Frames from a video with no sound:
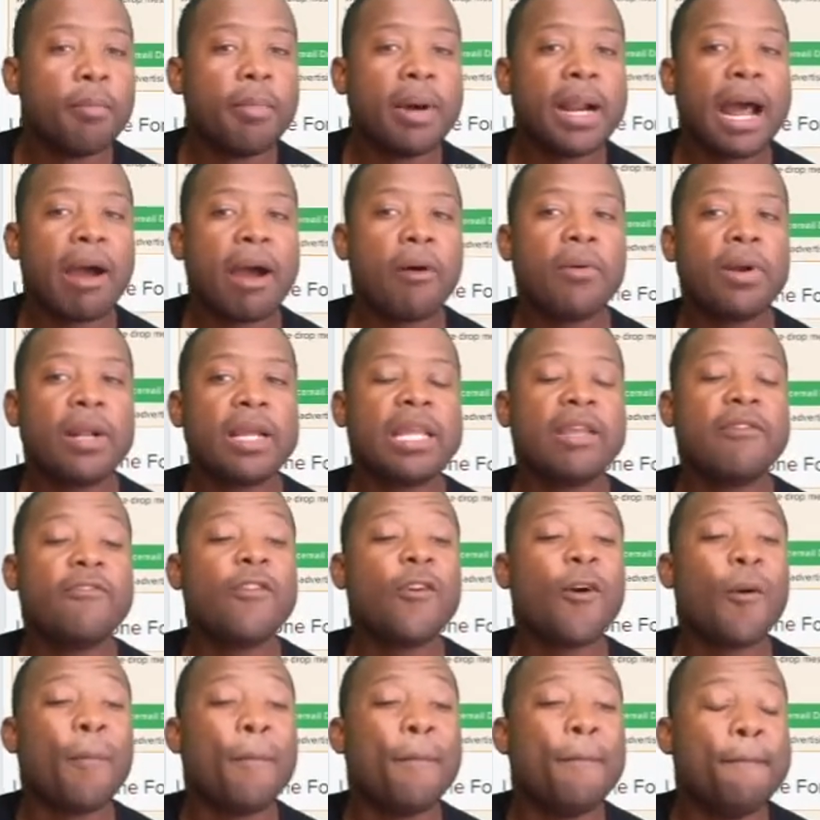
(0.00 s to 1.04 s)
But I want to give
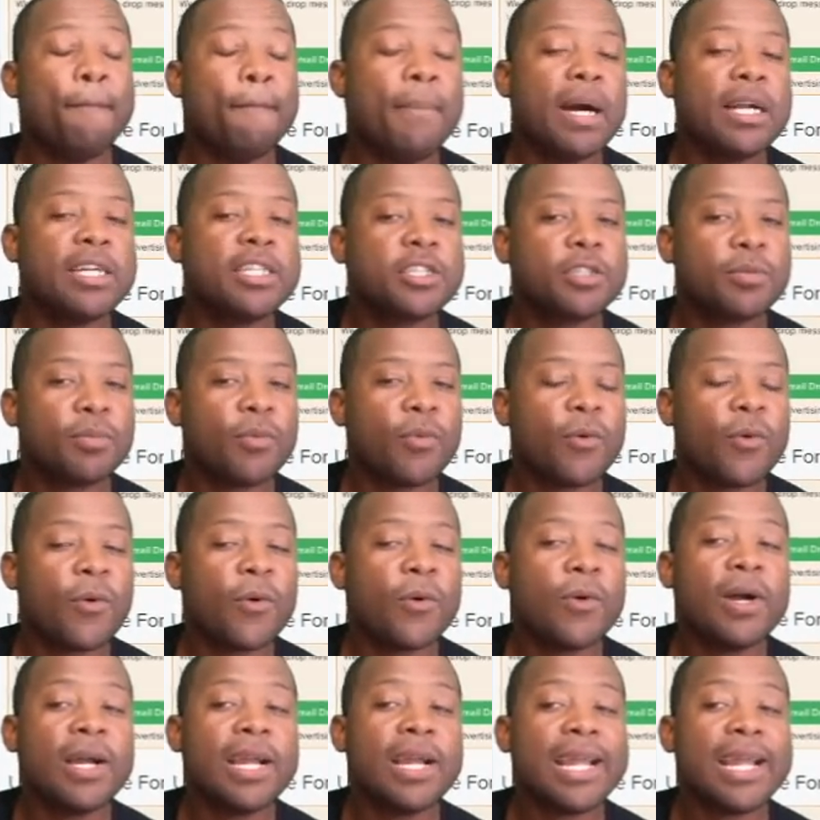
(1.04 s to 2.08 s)
you a bunch more